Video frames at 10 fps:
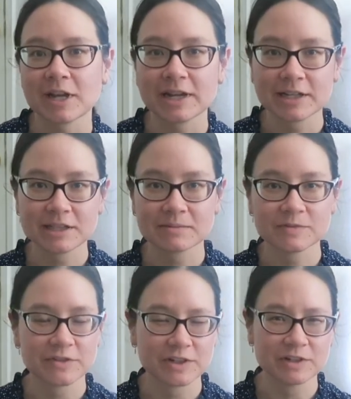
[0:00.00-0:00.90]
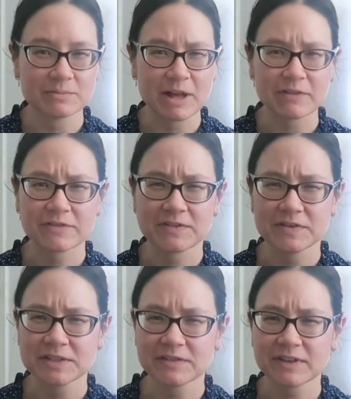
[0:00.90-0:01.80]
I got them for about
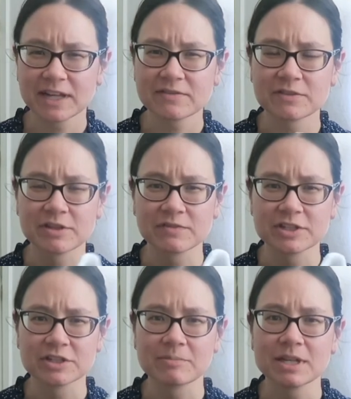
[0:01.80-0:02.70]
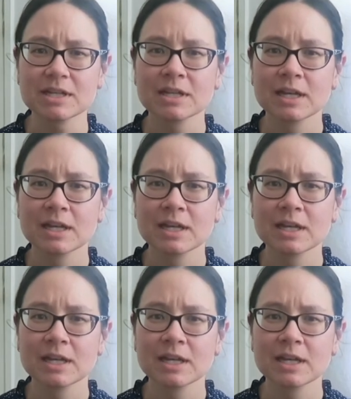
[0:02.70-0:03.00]
fifty-five with free shipping.